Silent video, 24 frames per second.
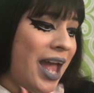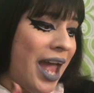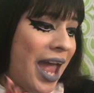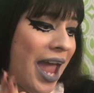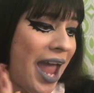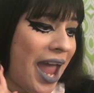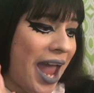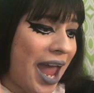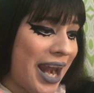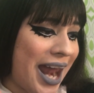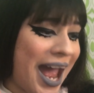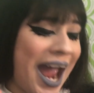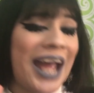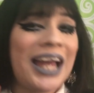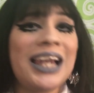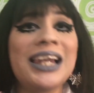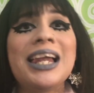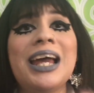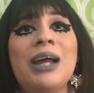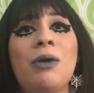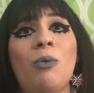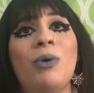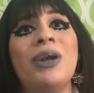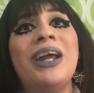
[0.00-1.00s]
And I
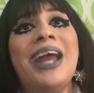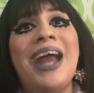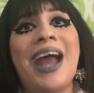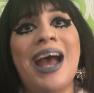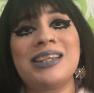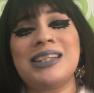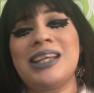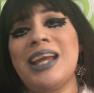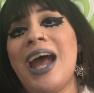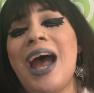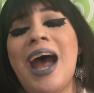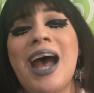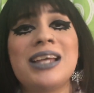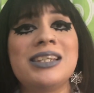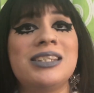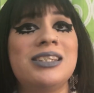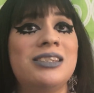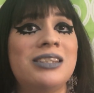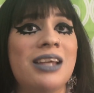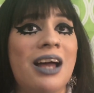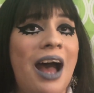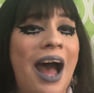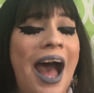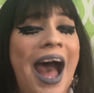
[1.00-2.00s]
like what it has. It has
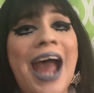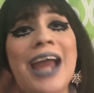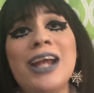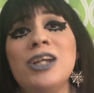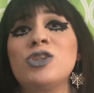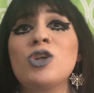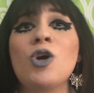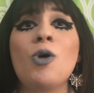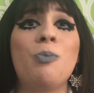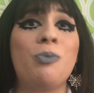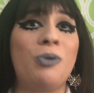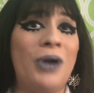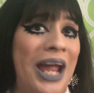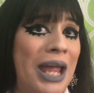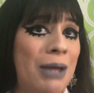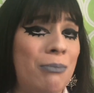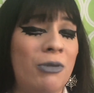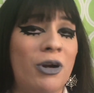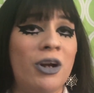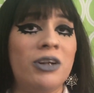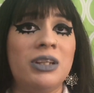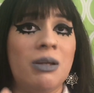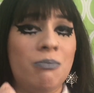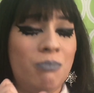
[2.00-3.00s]
the Hydro
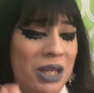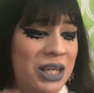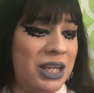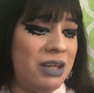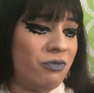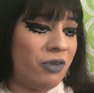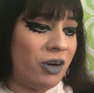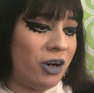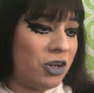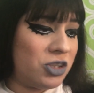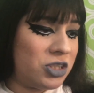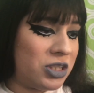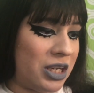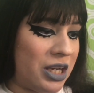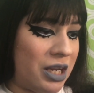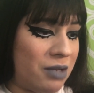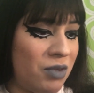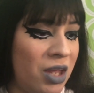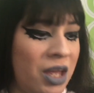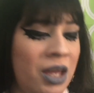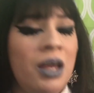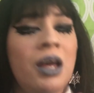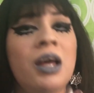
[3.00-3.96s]
Primer, the mini version,